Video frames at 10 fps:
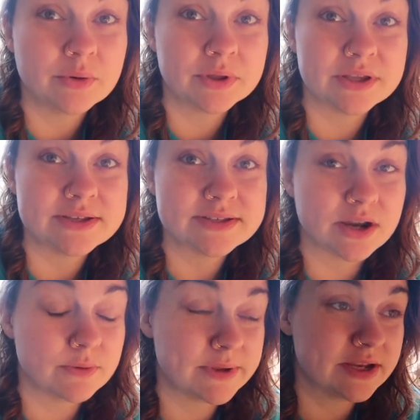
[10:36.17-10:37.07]
It really
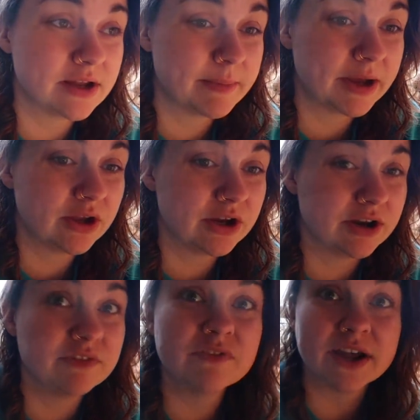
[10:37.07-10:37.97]
scared me to come out here
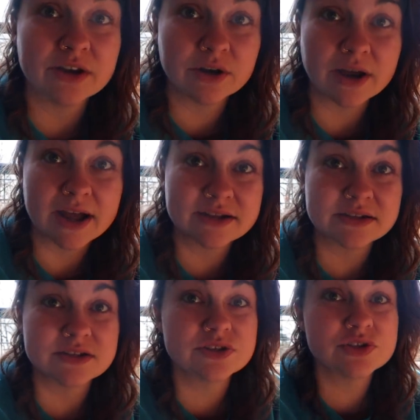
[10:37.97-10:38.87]
and find her
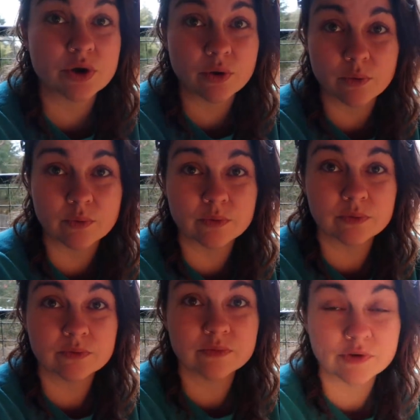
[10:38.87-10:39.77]
acting so
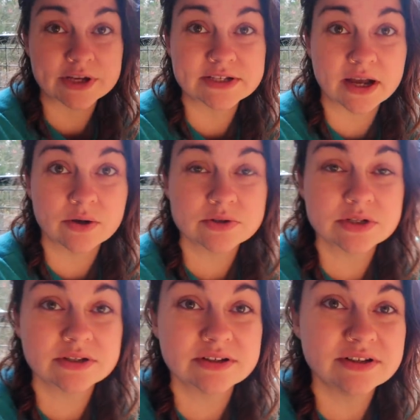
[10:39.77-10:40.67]
freaked
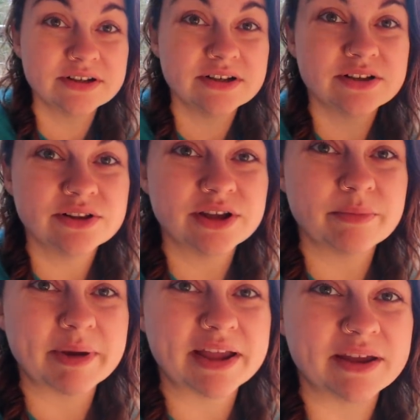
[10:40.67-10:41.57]
out. Look
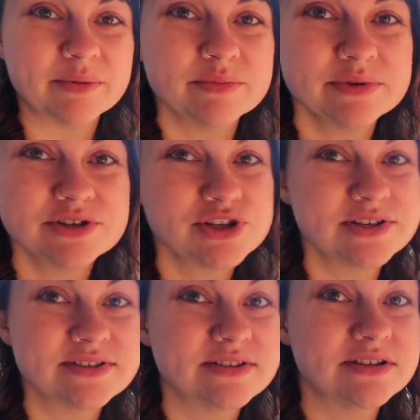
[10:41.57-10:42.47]
at Mayhem.
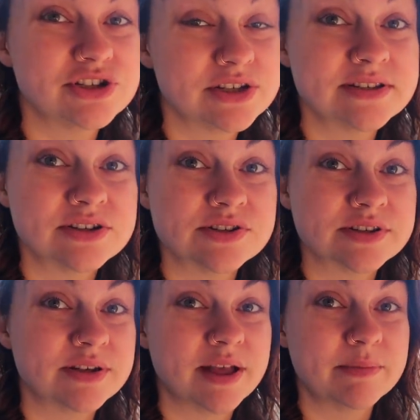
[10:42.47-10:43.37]
She's
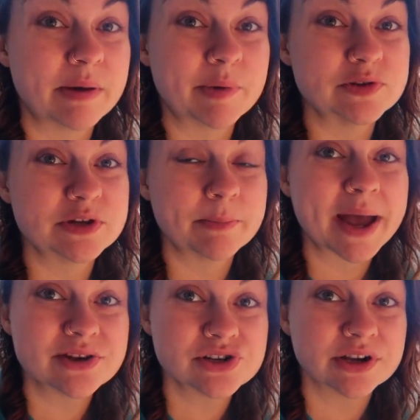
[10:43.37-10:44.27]
seriously like my most
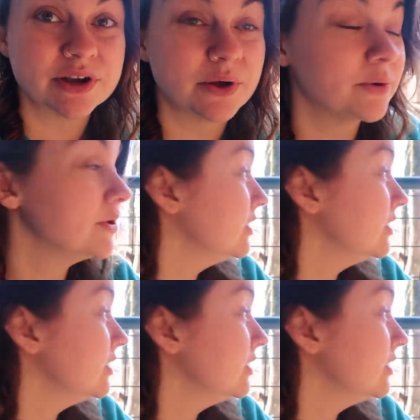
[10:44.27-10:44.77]
compassionate goat.